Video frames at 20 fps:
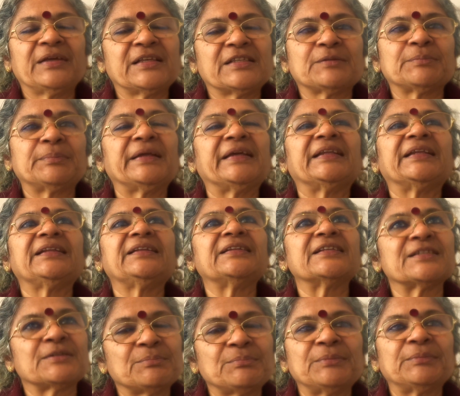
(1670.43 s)
explaining
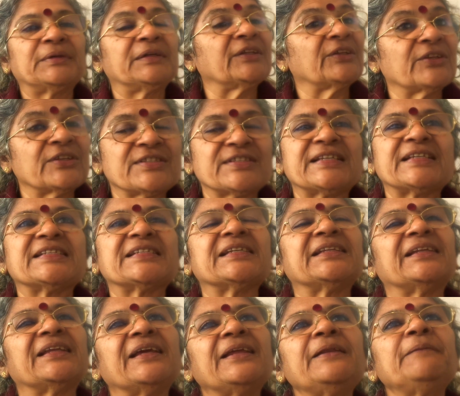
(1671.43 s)
this particular
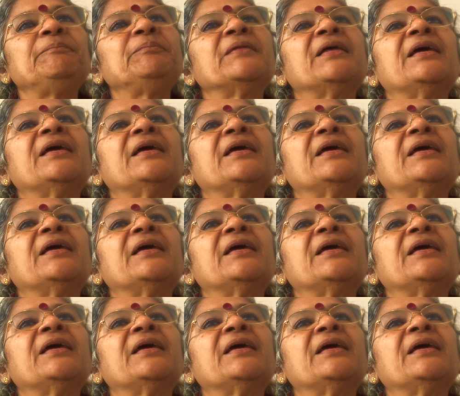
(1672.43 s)
session in